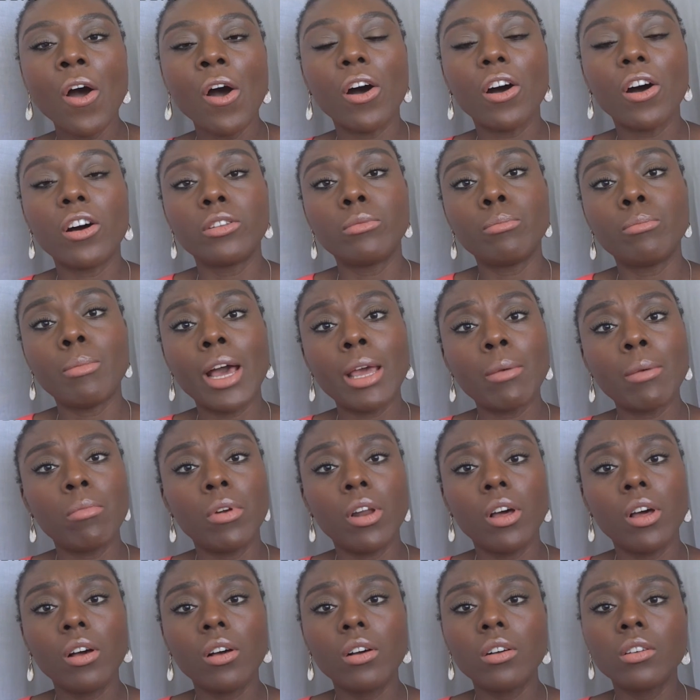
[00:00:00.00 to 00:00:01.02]
on my
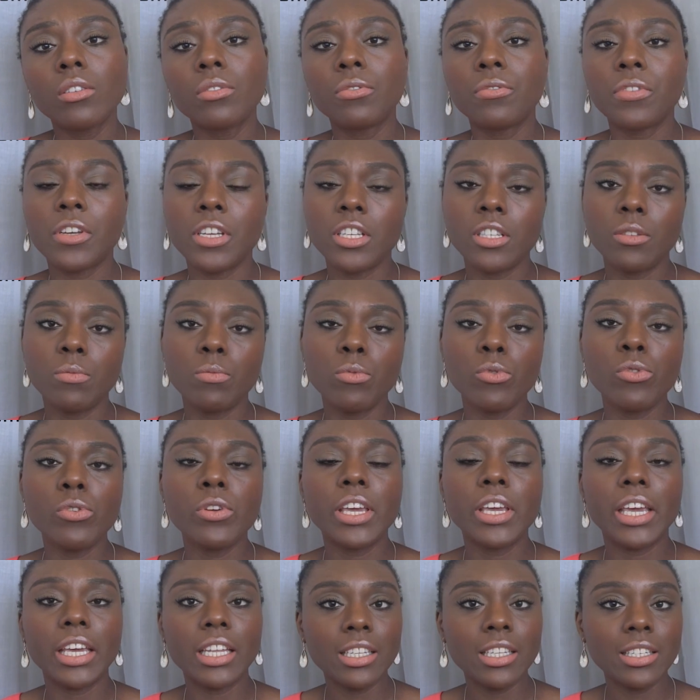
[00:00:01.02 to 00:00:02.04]
blog, Facebook,
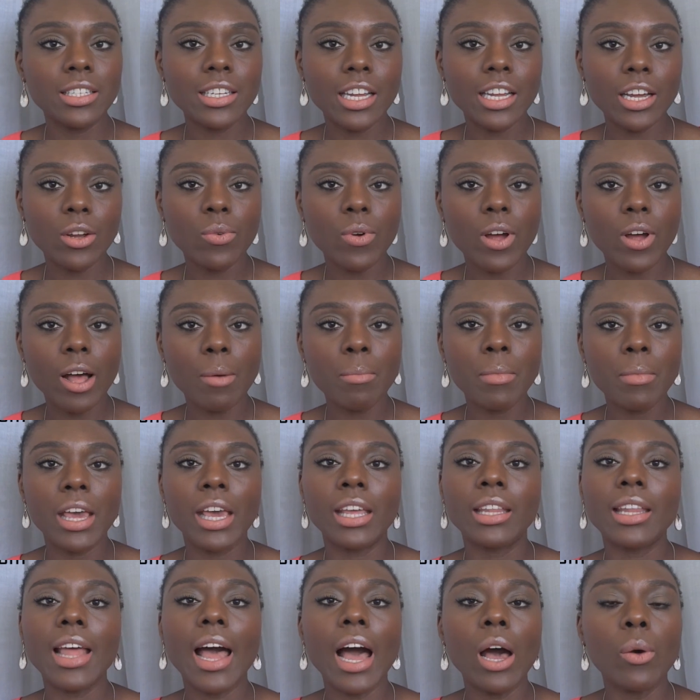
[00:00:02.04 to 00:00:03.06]
Instagram,
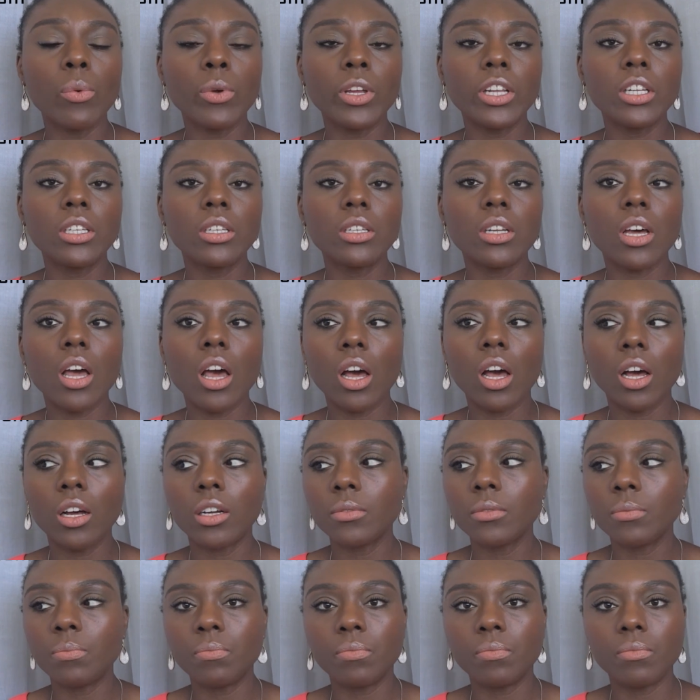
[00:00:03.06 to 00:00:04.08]
and I will
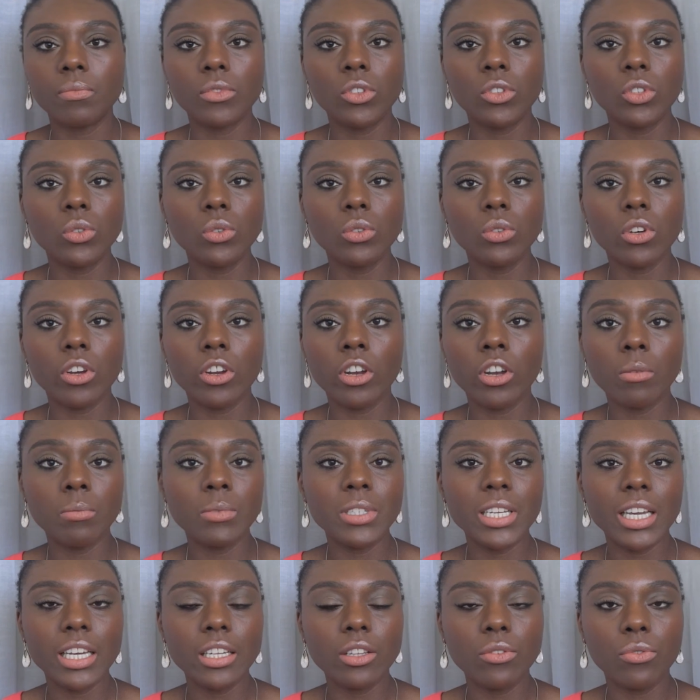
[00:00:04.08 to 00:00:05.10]
um, do an
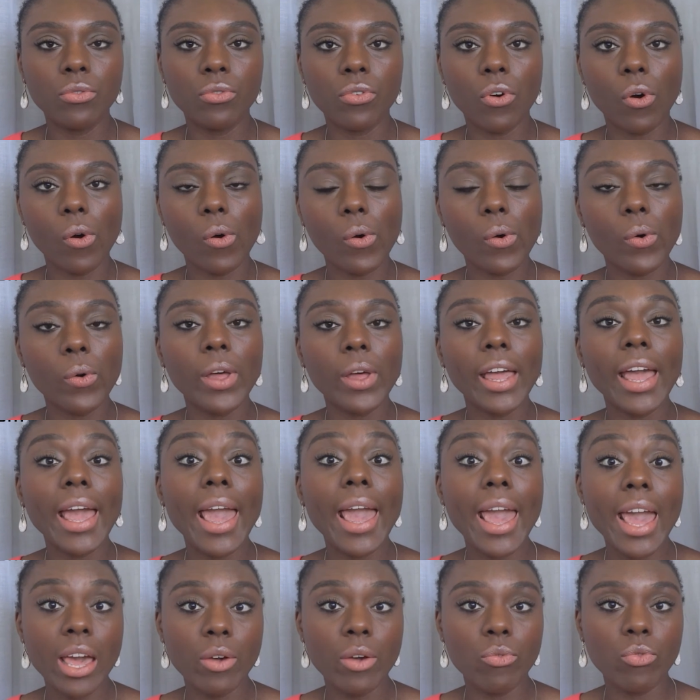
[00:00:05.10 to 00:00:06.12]
update for
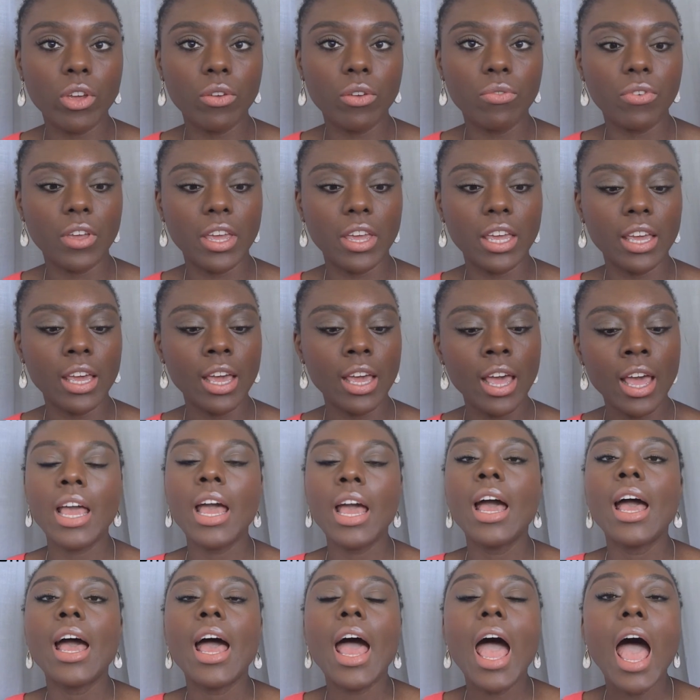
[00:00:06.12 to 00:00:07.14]
everything.
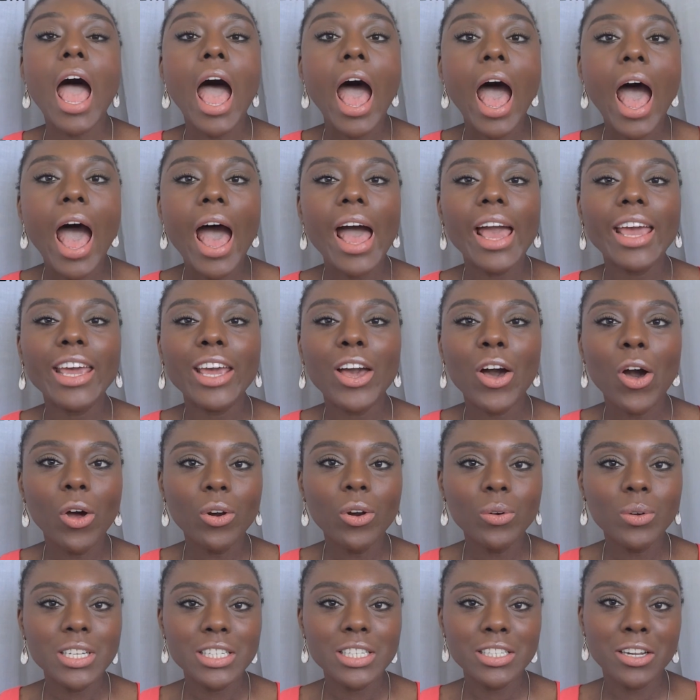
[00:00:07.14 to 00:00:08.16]
I
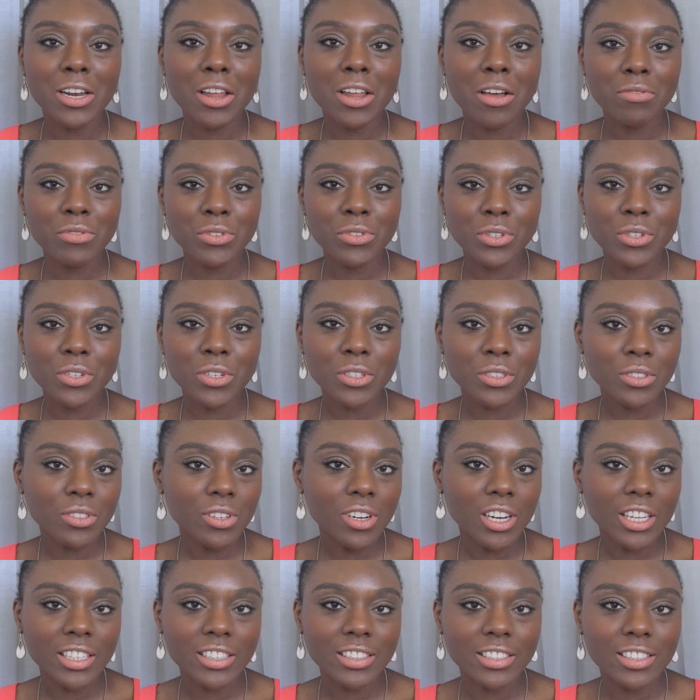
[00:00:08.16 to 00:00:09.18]
always love to go to
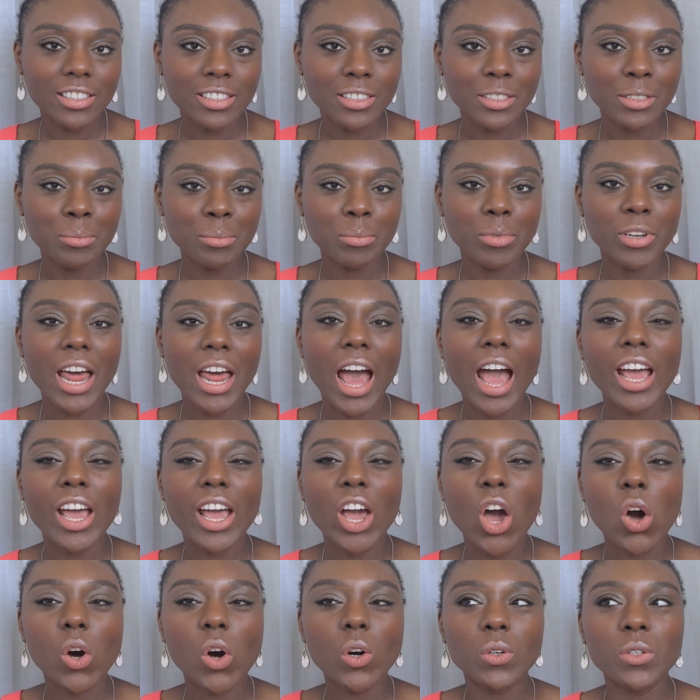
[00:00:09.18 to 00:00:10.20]
London, but I
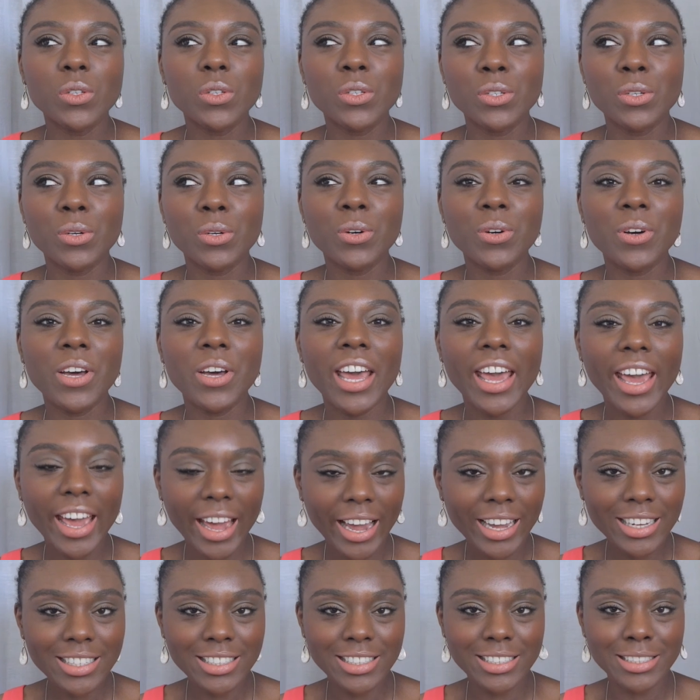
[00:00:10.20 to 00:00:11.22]
also
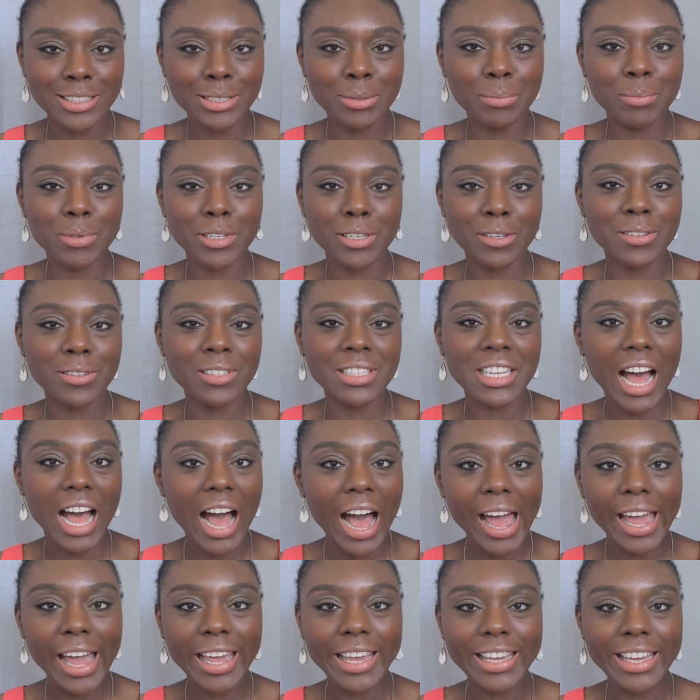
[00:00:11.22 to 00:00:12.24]
hate it because
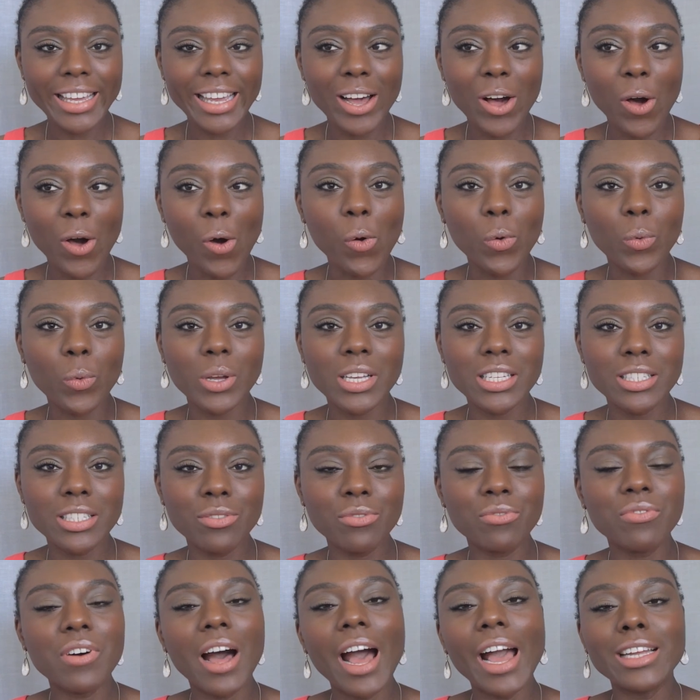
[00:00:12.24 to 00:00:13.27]
I always
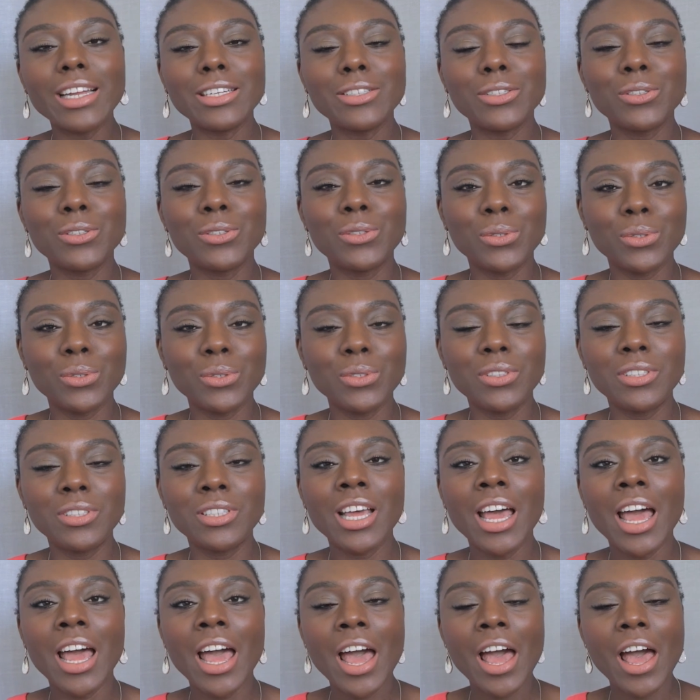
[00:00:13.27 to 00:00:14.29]
find good
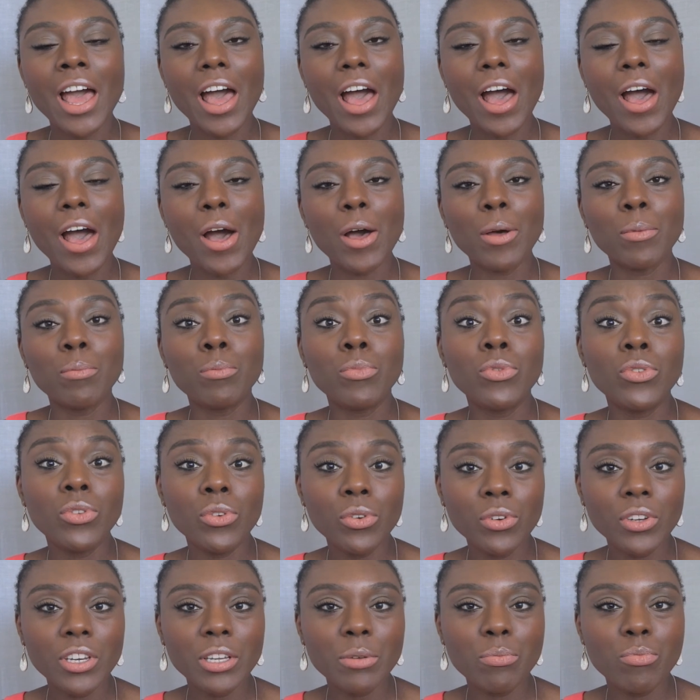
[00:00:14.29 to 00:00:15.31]
uh, beauty